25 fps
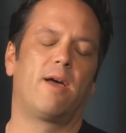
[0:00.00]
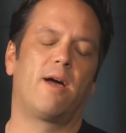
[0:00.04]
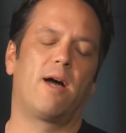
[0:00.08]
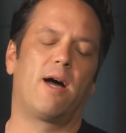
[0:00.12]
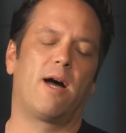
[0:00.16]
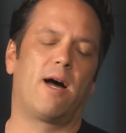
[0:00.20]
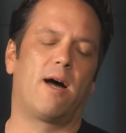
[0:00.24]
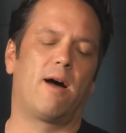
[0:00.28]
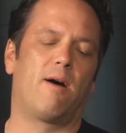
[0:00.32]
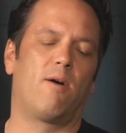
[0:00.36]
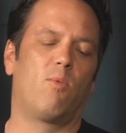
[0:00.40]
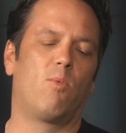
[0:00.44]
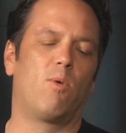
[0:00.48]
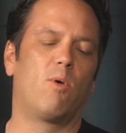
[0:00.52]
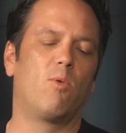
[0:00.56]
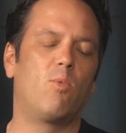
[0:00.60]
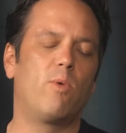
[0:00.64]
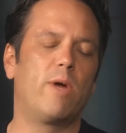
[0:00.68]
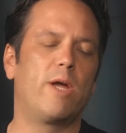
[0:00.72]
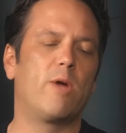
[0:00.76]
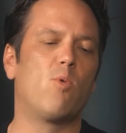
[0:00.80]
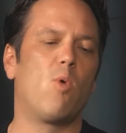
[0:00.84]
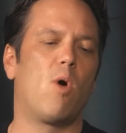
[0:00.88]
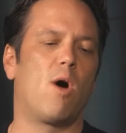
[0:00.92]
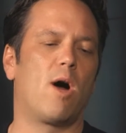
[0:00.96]
What
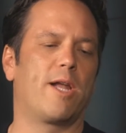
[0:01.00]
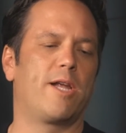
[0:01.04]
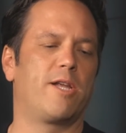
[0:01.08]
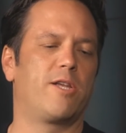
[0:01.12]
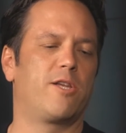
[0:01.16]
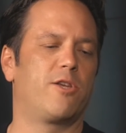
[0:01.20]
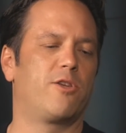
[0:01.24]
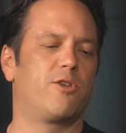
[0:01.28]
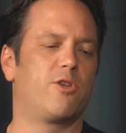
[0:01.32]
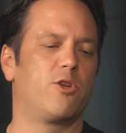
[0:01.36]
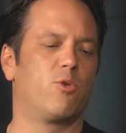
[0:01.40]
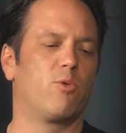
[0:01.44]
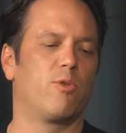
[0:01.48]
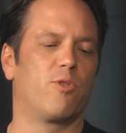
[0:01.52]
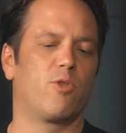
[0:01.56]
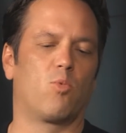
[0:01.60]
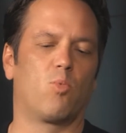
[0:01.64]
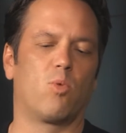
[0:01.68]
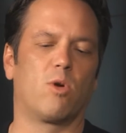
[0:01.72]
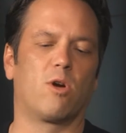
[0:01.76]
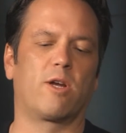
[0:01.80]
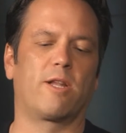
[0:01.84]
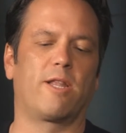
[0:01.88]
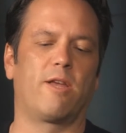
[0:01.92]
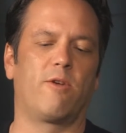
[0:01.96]
we wanted to do in the
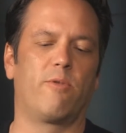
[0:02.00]
work